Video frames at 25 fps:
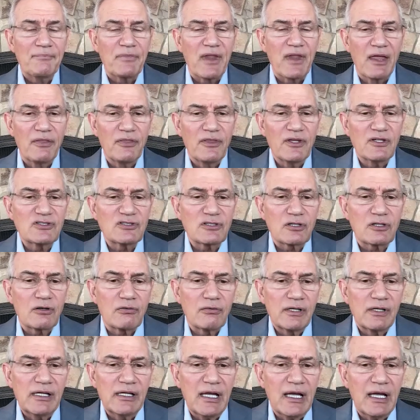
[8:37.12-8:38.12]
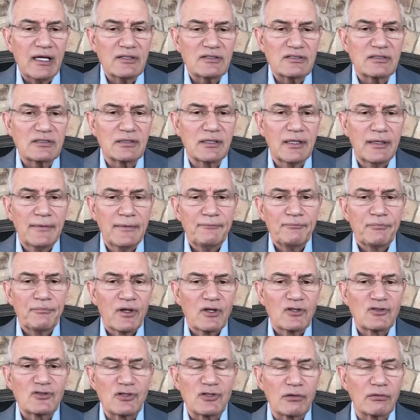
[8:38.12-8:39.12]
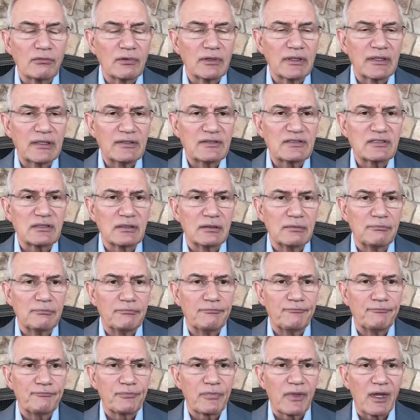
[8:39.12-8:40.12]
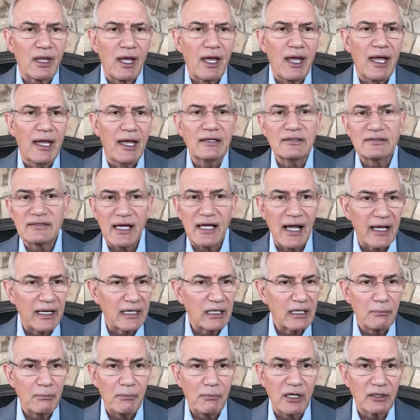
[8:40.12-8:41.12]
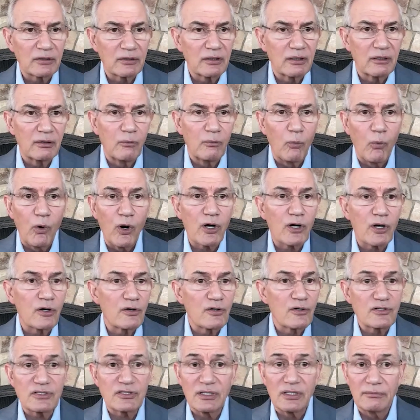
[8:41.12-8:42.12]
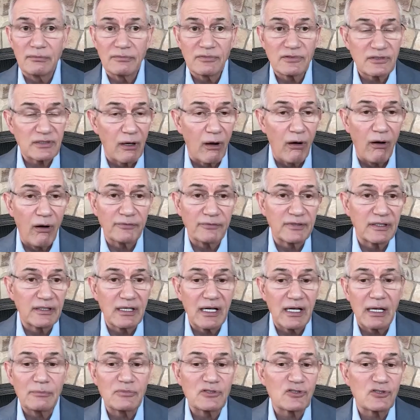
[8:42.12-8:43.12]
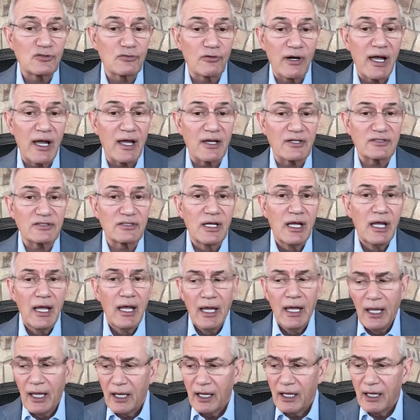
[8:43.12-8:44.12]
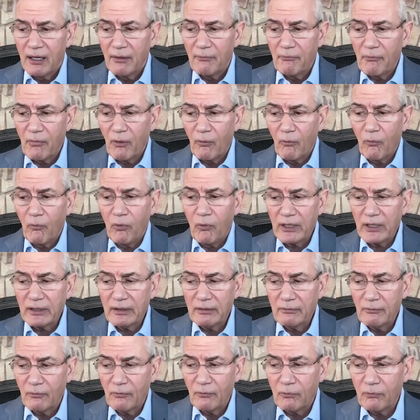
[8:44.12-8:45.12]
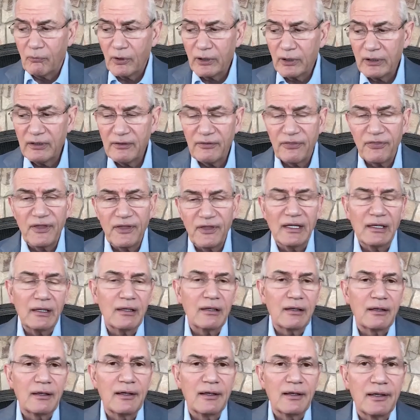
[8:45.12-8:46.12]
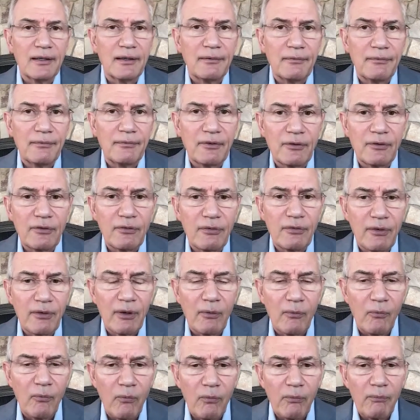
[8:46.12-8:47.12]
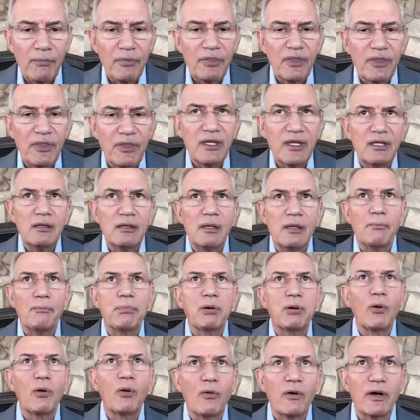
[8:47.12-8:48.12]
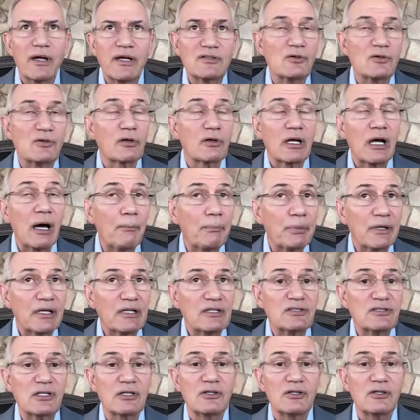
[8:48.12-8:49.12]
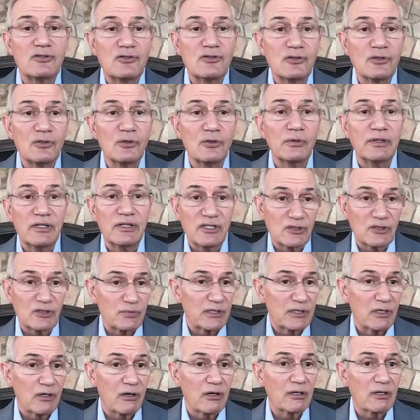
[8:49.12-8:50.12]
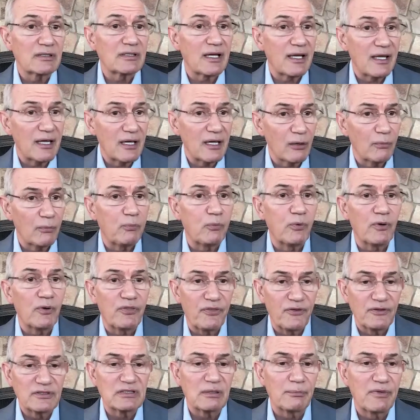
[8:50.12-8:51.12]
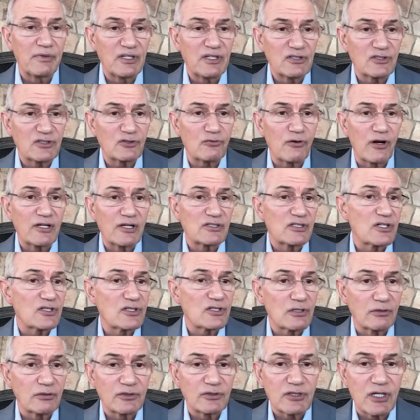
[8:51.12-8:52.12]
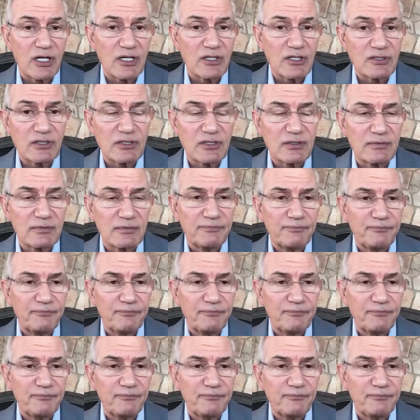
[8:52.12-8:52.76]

And this creates certainly some anxiety among workers and oftentimes stress. What do you think the employees or companies can do in this regard to help with some of these transitional changes?